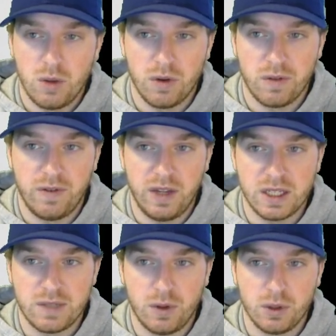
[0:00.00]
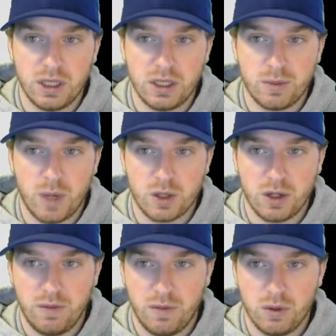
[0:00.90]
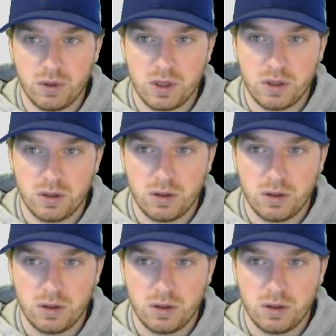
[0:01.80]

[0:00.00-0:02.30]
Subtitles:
where V is voltage measured in volts.